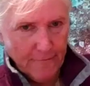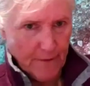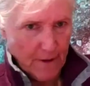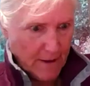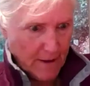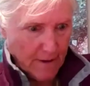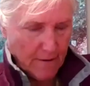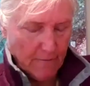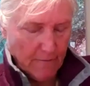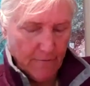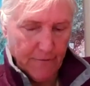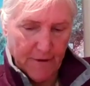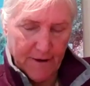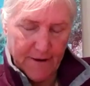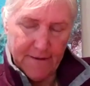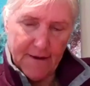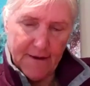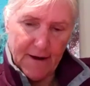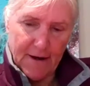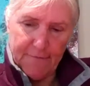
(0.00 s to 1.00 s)
and
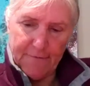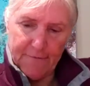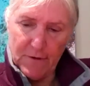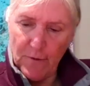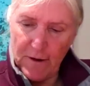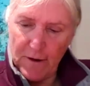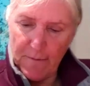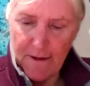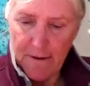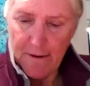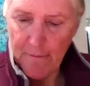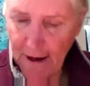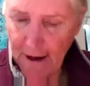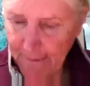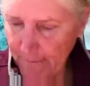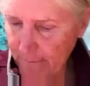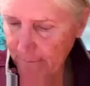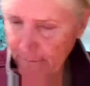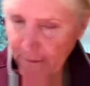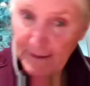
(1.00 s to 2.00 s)
find that if you want to be
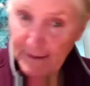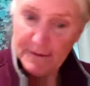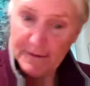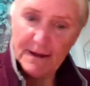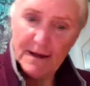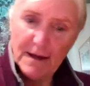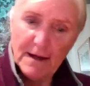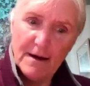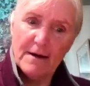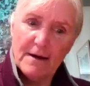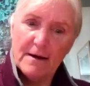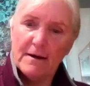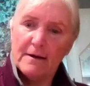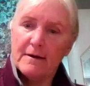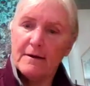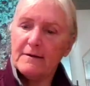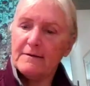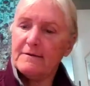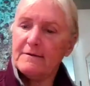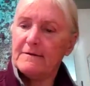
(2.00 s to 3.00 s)
a bike
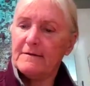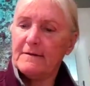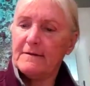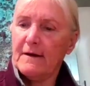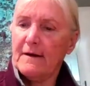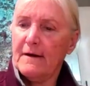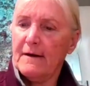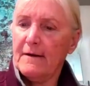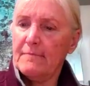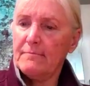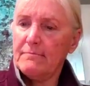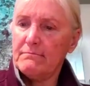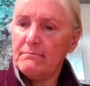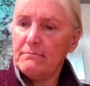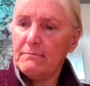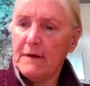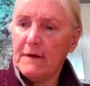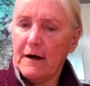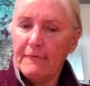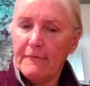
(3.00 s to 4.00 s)
mechanic. It's a
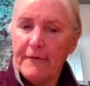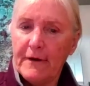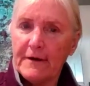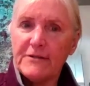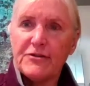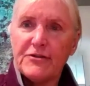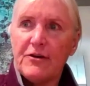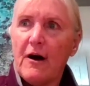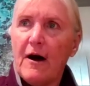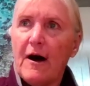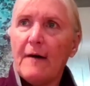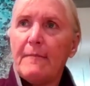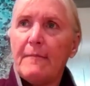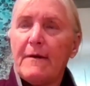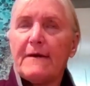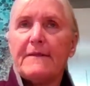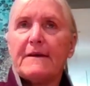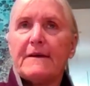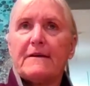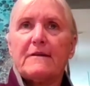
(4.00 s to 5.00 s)
fun
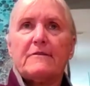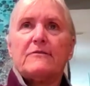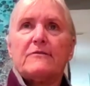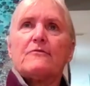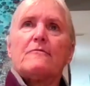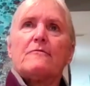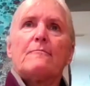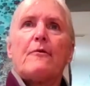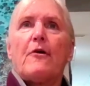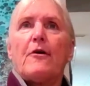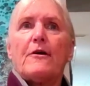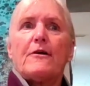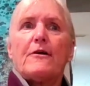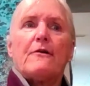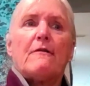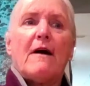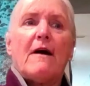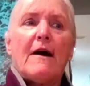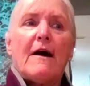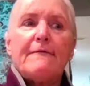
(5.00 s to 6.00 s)
job, I think, in a certain part of
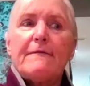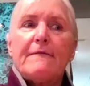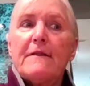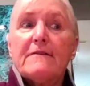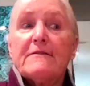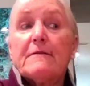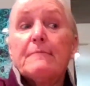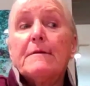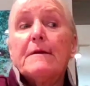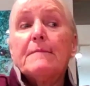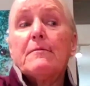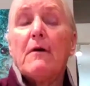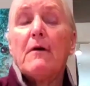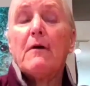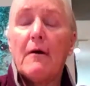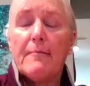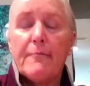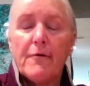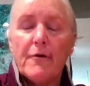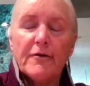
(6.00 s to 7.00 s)
your life. And then some people
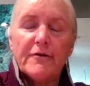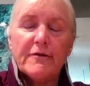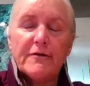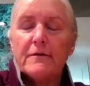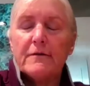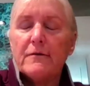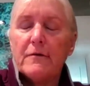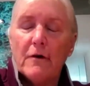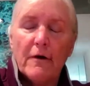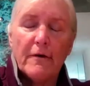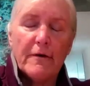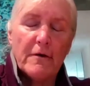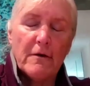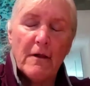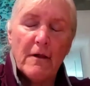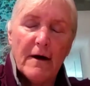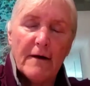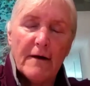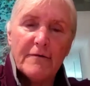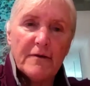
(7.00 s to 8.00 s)
are pros and do it all
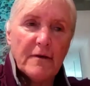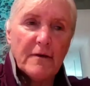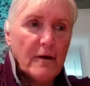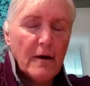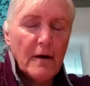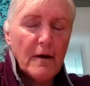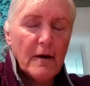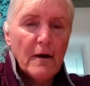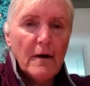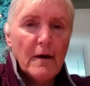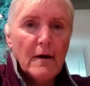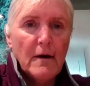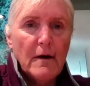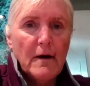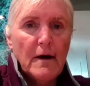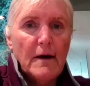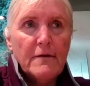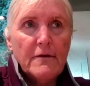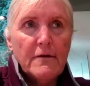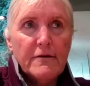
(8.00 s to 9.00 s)
their lives.
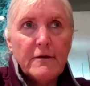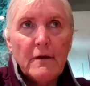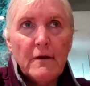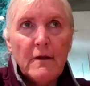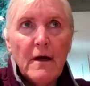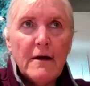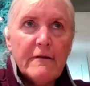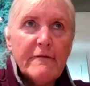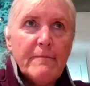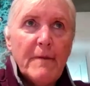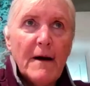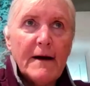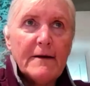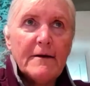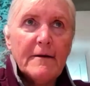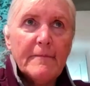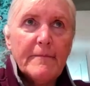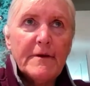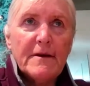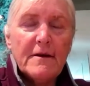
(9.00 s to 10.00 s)
Right. And there's a lot of
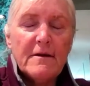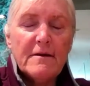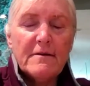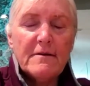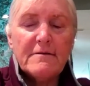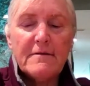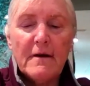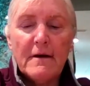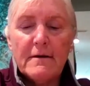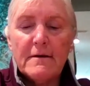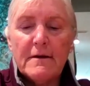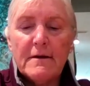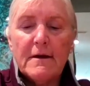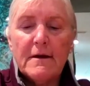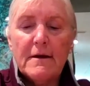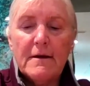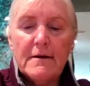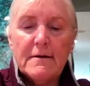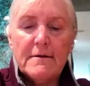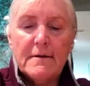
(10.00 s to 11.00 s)
bike companies that
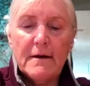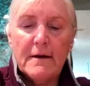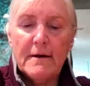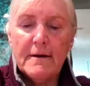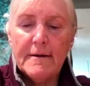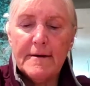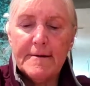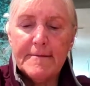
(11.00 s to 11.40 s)
need,